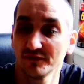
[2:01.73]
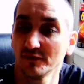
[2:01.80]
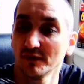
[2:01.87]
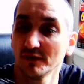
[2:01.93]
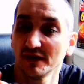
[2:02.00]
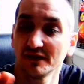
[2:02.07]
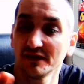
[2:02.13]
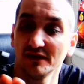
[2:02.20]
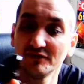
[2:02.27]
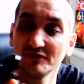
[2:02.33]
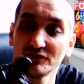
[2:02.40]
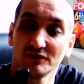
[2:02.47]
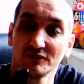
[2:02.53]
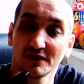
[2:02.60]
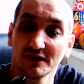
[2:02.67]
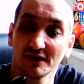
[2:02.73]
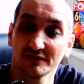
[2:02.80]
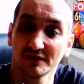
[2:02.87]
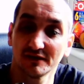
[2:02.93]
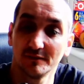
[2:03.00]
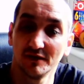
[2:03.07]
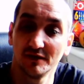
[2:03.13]
I gave it to the
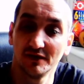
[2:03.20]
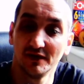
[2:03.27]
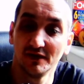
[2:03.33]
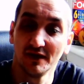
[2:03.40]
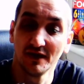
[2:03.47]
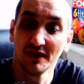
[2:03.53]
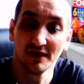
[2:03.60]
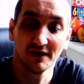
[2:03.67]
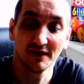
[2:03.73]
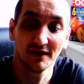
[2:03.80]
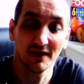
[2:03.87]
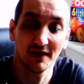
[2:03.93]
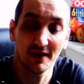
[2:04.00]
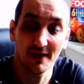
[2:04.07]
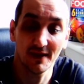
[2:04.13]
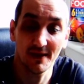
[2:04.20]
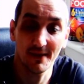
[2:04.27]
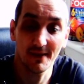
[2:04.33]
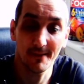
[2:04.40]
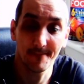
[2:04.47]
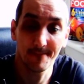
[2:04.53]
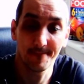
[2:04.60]
customer,
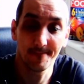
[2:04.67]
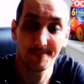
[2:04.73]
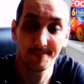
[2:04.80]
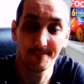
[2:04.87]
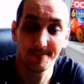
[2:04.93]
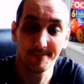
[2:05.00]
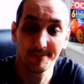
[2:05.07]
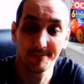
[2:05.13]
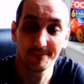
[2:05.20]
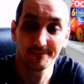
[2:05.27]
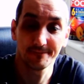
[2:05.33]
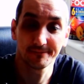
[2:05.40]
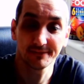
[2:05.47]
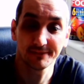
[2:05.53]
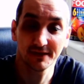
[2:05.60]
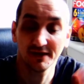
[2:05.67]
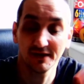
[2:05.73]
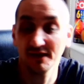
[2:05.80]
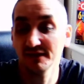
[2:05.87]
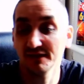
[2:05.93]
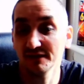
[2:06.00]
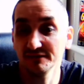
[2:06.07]
and
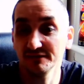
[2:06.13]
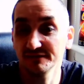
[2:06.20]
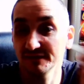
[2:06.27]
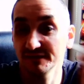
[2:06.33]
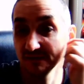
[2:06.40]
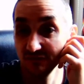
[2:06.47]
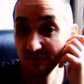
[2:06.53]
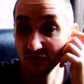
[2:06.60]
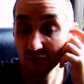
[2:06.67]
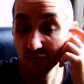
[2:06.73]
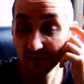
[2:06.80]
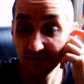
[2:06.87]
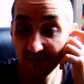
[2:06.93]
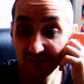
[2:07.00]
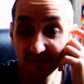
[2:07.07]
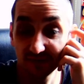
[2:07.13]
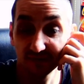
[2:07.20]
I said, you know, like,